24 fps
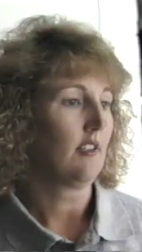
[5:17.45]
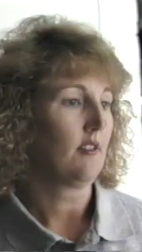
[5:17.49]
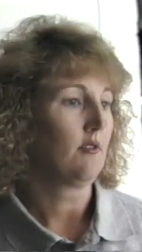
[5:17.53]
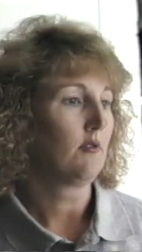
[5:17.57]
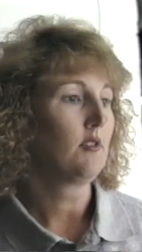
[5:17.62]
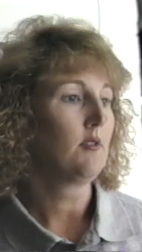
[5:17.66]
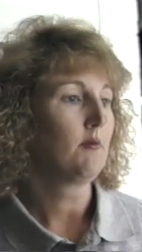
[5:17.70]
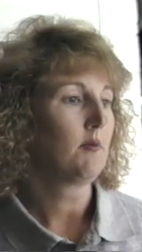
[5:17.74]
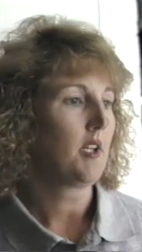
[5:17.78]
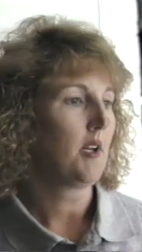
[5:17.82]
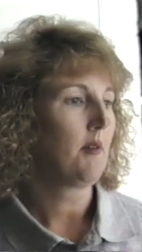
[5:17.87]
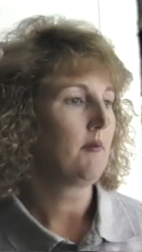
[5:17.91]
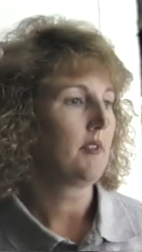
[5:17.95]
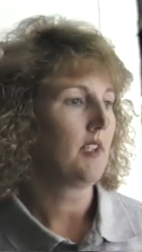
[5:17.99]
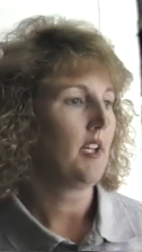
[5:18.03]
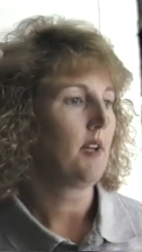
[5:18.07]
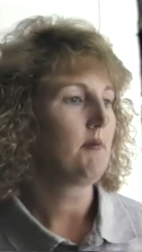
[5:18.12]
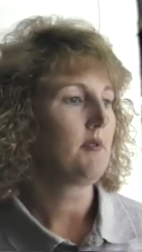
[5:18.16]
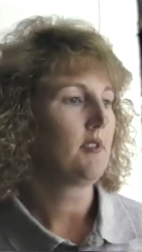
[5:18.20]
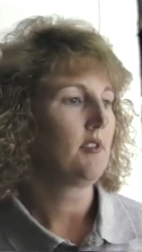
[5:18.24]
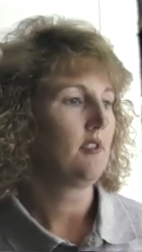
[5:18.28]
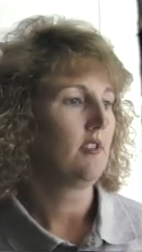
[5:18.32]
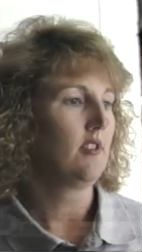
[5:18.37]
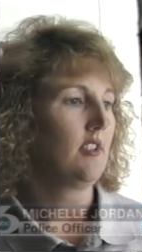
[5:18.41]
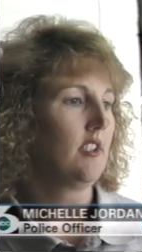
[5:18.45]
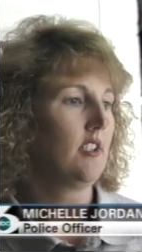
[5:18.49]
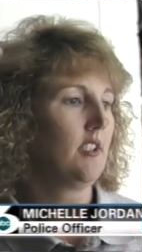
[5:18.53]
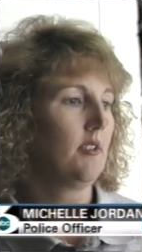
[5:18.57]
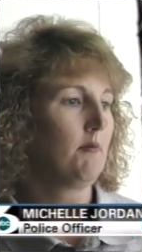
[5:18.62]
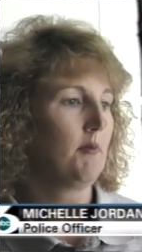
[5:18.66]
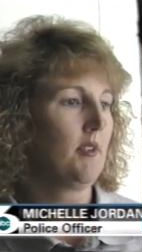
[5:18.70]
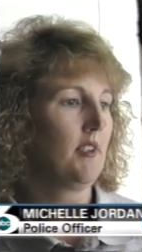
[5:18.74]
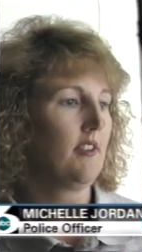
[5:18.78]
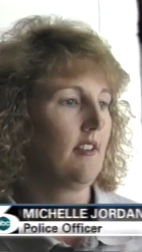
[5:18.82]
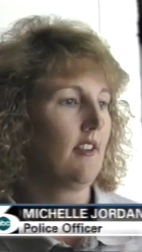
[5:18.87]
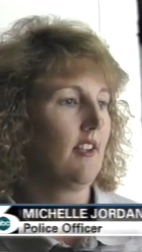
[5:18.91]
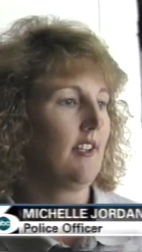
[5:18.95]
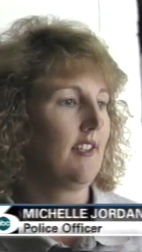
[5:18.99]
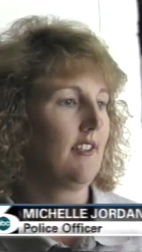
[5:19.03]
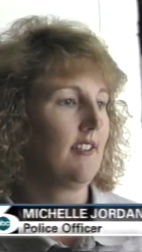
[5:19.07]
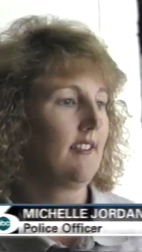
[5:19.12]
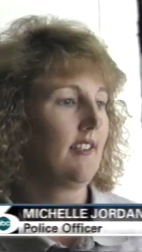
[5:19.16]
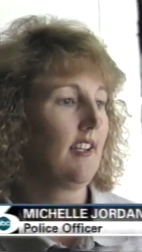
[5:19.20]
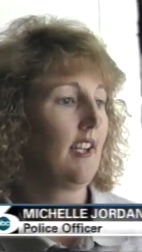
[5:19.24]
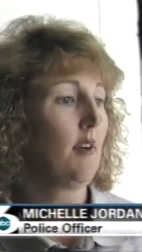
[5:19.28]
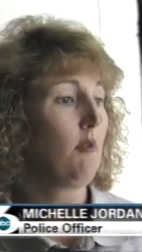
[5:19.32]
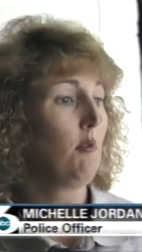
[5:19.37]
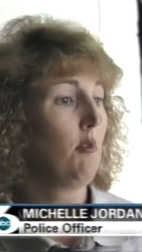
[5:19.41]
a group comes up to them and, and
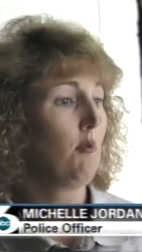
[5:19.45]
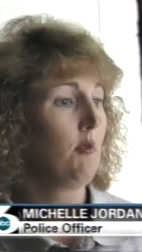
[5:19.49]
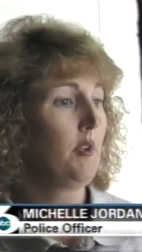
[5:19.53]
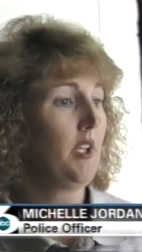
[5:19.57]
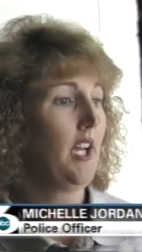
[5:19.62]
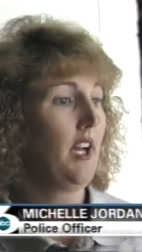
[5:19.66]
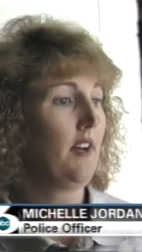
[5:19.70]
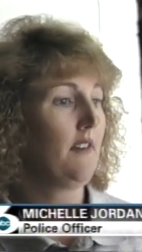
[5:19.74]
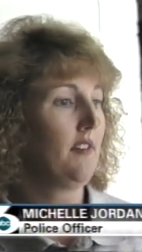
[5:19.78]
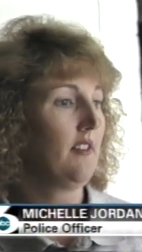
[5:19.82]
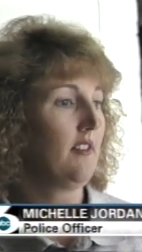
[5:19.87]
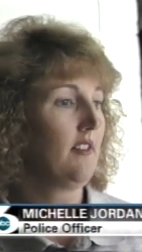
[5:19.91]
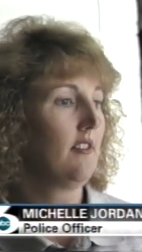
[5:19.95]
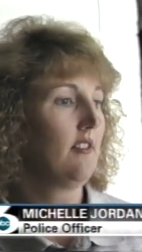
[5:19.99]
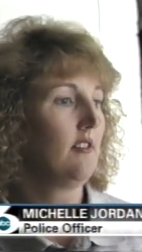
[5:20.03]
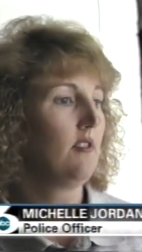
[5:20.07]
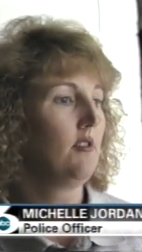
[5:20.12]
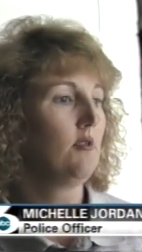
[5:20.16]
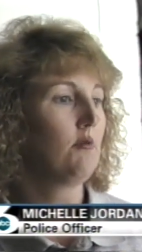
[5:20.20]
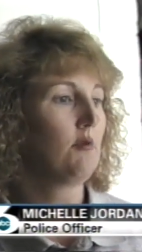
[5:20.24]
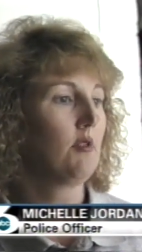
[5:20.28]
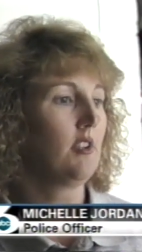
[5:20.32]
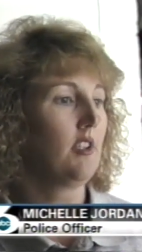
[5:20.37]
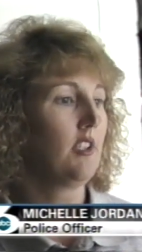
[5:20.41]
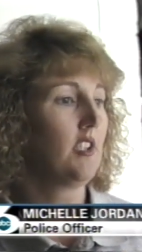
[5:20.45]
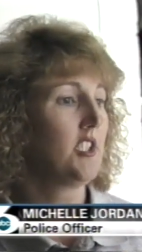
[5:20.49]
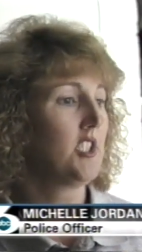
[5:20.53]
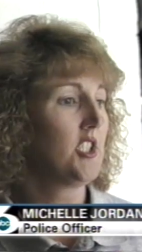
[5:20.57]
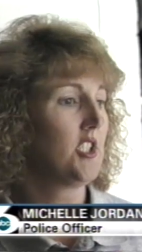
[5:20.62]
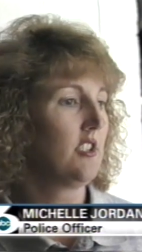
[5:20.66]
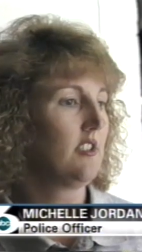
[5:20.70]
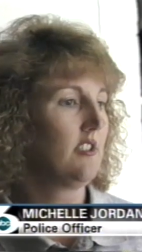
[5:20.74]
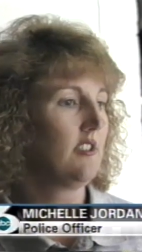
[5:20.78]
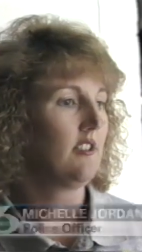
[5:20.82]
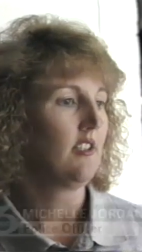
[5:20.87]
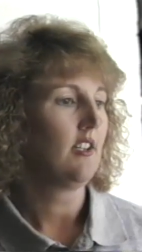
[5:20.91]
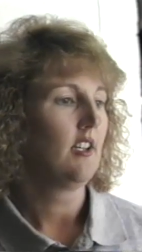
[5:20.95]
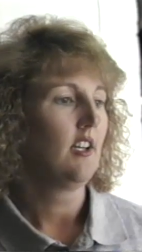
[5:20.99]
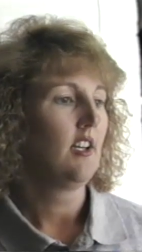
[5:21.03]
say, well, we have this new religion